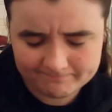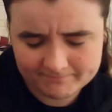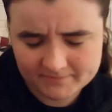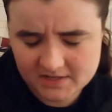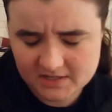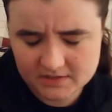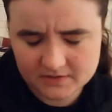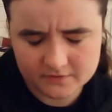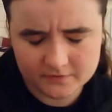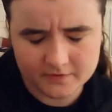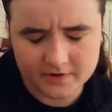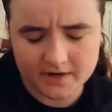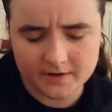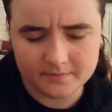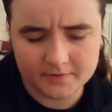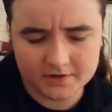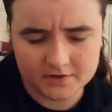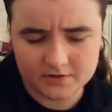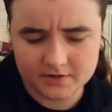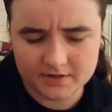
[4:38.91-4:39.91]
"It's a
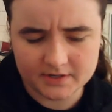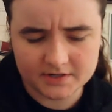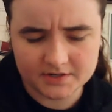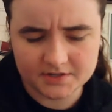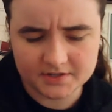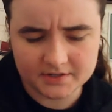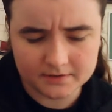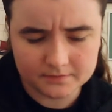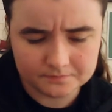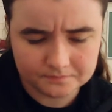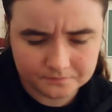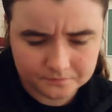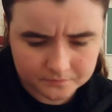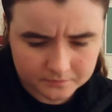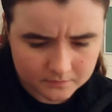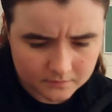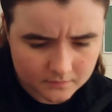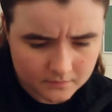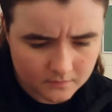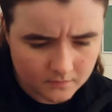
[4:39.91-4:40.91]
family tradition."
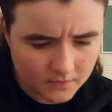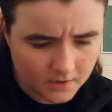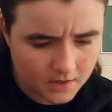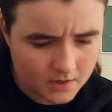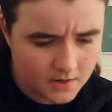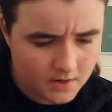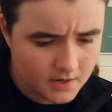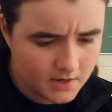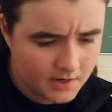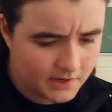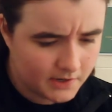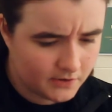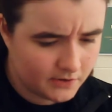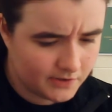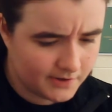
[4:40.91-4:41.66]
"You